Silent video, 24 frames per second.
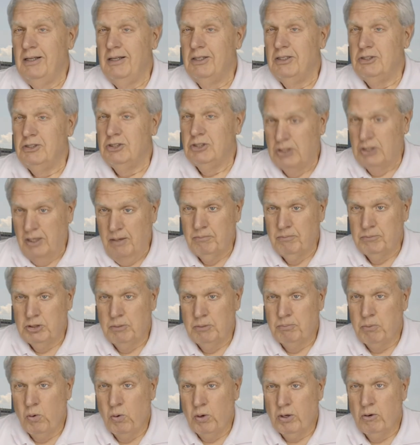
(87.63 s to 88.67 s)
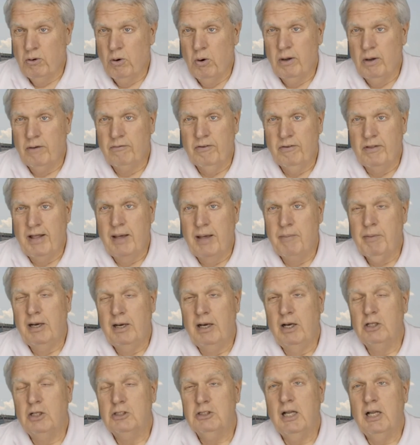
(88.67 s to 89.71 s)
some support growing for that, but it
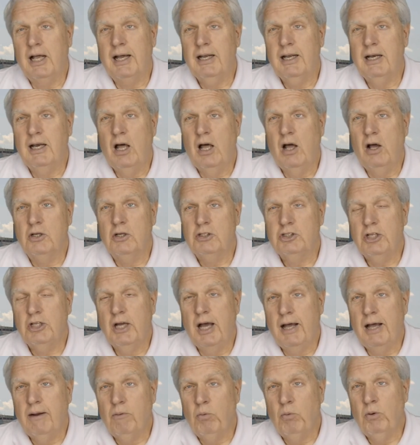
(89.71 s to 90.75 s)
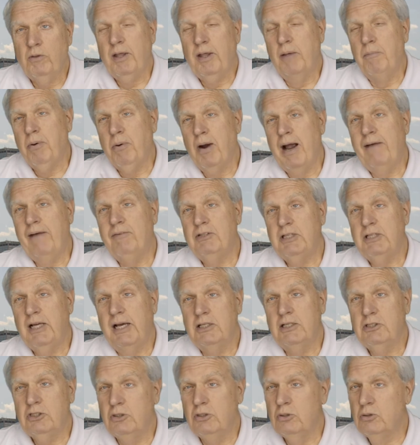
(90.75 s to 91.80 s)
looks like a long shot. Would they
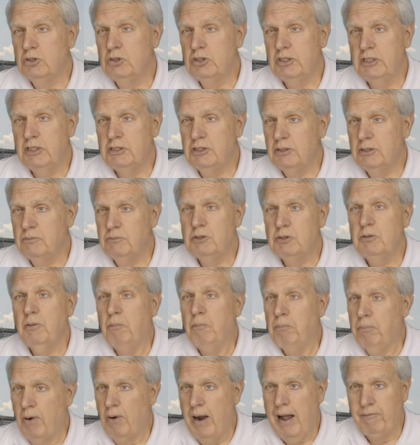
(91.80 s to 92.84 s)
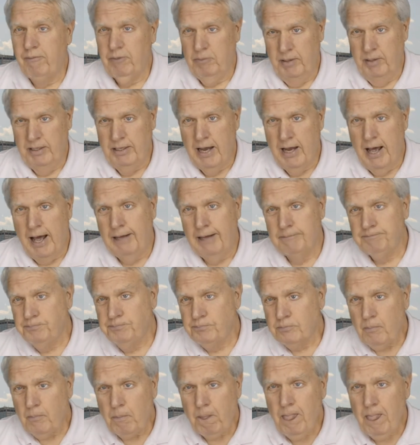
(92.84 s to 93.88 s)
privatize school systems? Probably not.
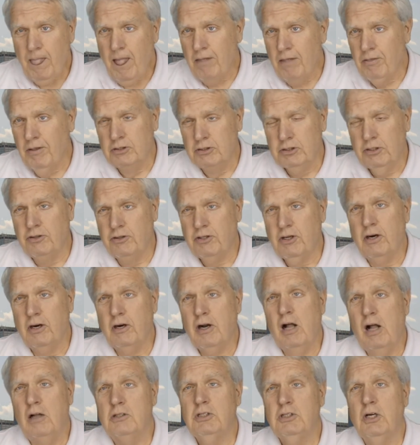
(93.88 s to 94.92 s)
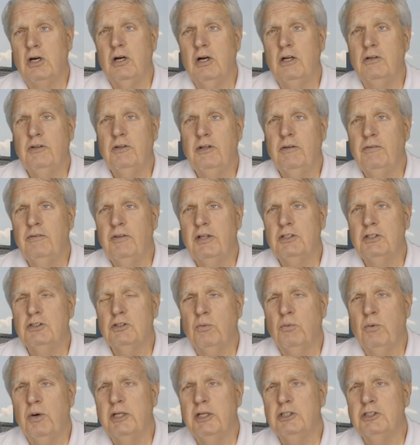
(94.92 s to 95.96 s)
There's a third alternative that's
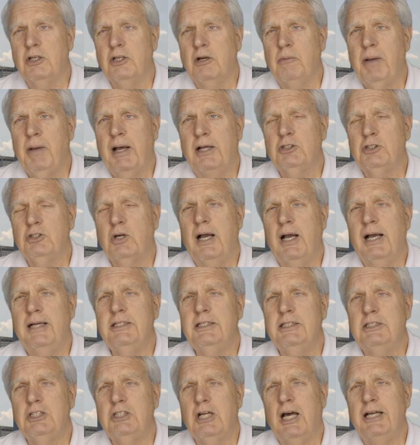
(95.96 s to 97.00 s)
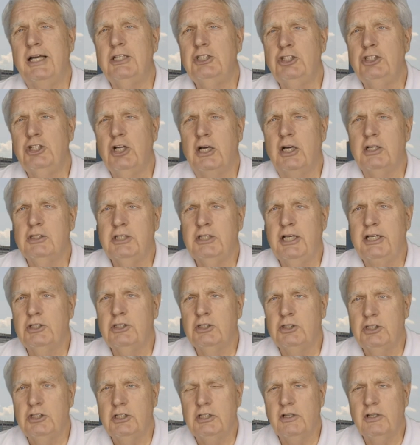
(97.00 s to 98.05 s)
arisen about trying to entice young
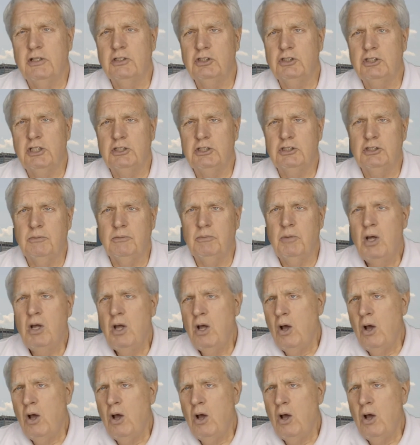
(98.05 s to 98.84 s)
teachers into the system